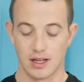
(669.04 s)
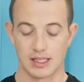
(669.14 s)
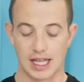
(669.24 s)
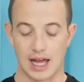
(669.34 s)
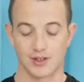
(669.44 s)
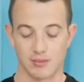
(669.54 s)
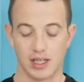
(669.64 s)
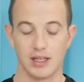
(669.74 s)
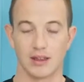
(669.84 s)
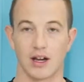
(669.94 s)
It's going to have some
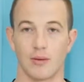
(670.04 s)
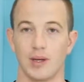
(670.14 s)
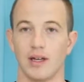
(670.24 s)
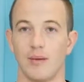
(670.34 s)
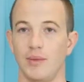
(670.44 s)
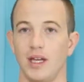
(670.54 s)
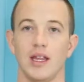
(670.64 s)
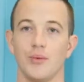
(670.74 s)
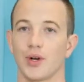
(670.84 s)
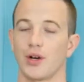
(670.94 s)
heat therapy.
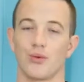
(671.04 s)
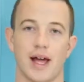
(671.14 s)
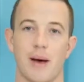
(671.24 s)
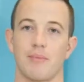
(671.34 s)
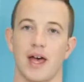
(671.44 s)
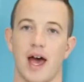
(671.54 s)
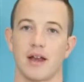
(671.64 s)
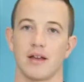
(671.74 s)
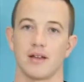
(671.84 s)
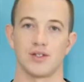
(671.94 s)
Immediately, we're going to wrap
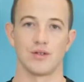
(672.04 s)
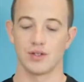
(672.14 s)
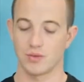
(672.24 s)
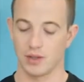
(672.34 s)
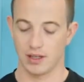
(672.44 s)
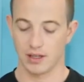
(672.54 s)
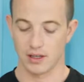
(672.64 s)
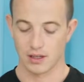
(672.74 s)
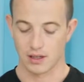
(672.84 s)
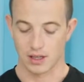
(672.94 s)
that. As soon as we
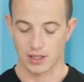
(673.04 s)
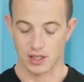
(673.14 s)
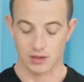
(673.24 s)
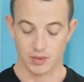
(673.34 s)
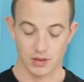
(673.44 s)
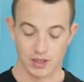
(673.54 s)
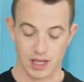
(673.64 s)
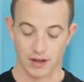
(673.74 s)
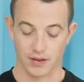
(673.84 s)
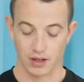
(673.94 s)
use
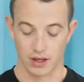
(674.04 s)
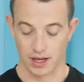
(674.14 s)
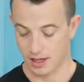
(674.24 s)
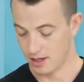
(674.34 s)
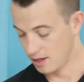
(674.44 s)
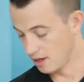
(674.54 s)
that on the client,